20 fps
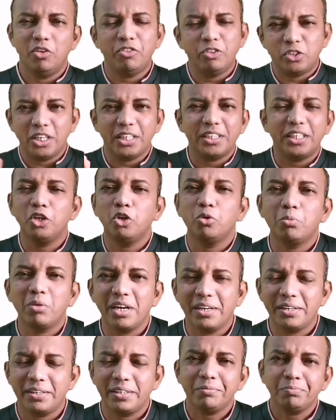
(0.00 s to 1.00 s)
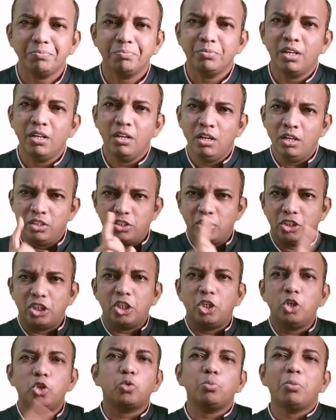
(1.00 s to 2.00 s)
If you check the numerator,
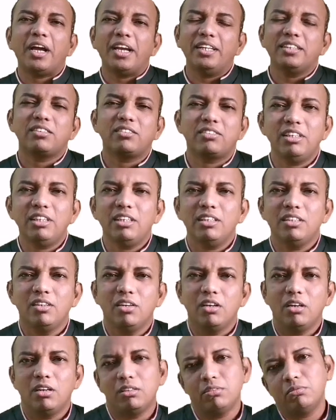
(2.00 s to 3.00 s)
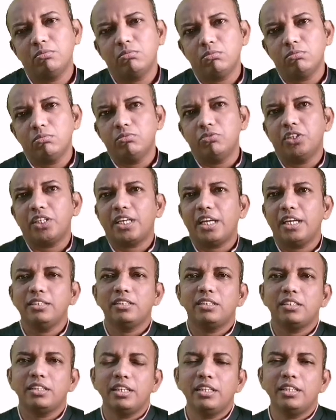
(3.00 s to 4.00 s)
0 to minus 3, we
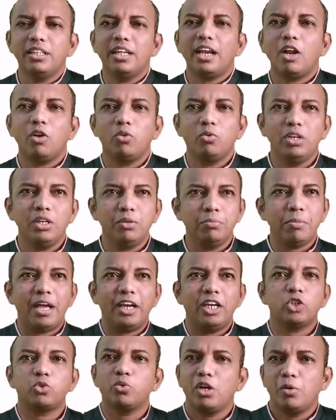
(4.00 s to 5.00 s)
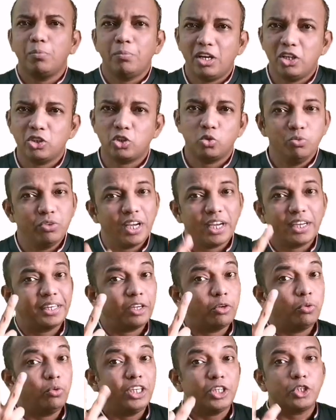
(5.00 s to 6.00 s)
can say there are only minus 1 and minus 2,
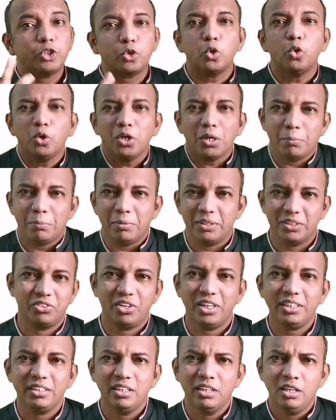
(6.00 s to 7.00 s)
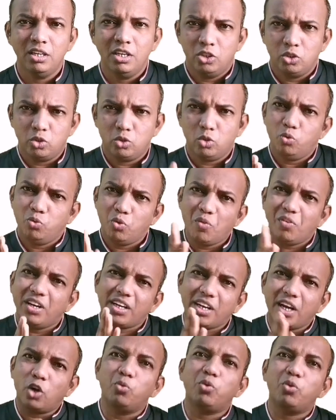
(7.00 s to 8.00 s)
we are getting only 2 numbers, right? So
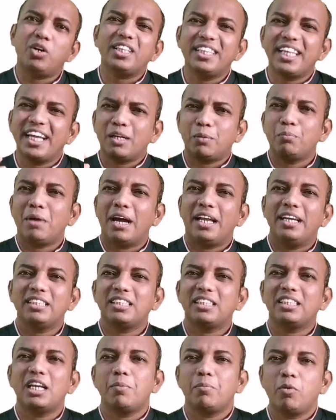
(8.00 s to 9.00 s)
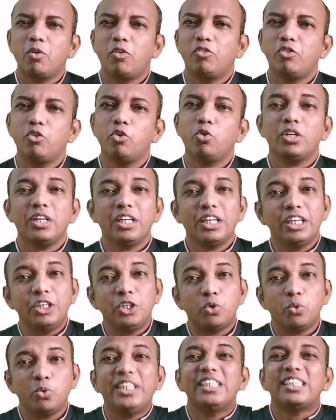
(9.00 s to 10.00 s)
we will convert that minus 3 upon
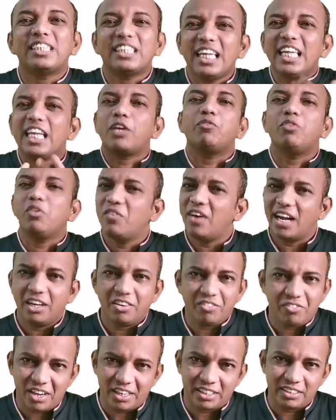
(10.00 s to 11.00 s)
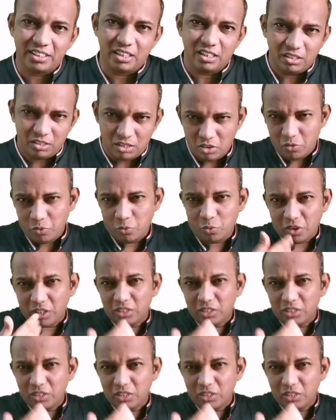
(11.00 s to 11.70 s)
4 into its equivalent fraction,